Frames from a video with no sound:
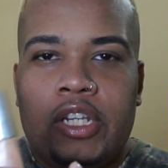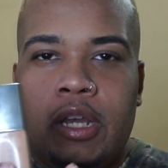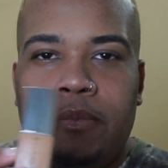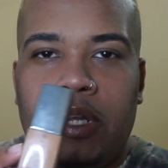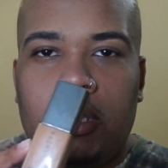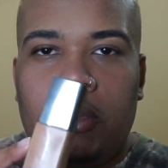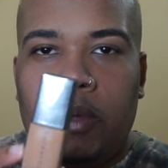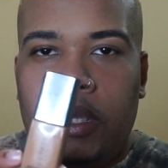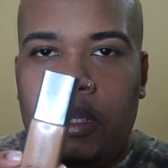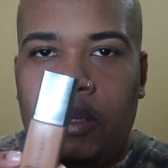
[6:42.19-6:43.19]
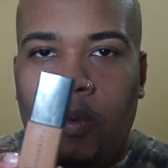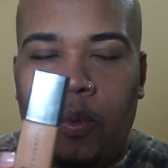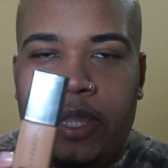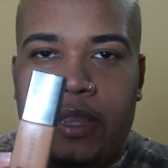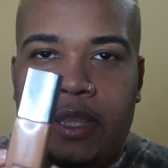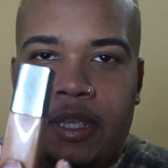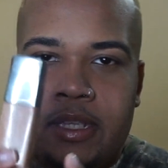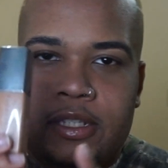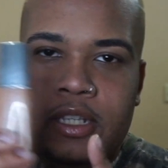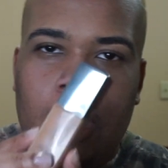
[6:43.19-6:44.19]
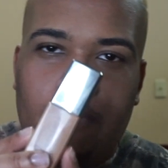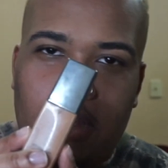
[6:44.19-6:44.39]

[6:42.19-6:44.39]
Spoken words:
I'm gonna go in with this Cover